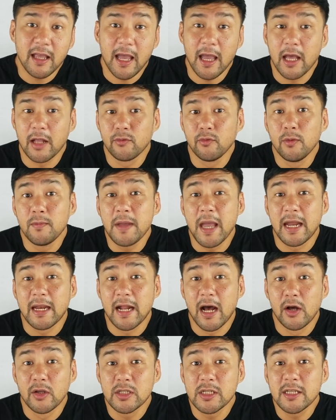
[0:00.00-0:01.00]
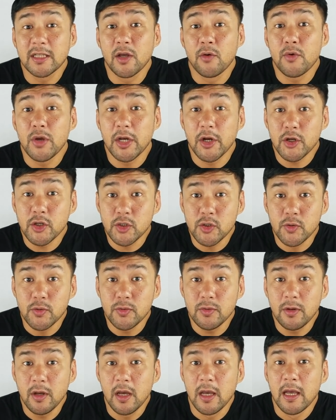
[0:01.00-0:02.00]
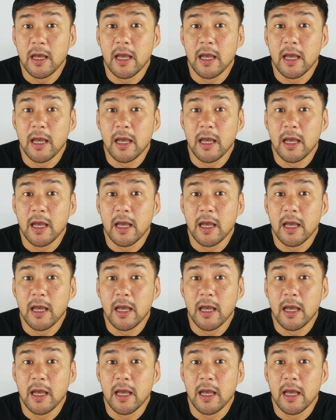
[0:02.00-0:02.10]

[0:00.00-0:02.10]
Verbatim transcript: and we'll be announcing the winner soon.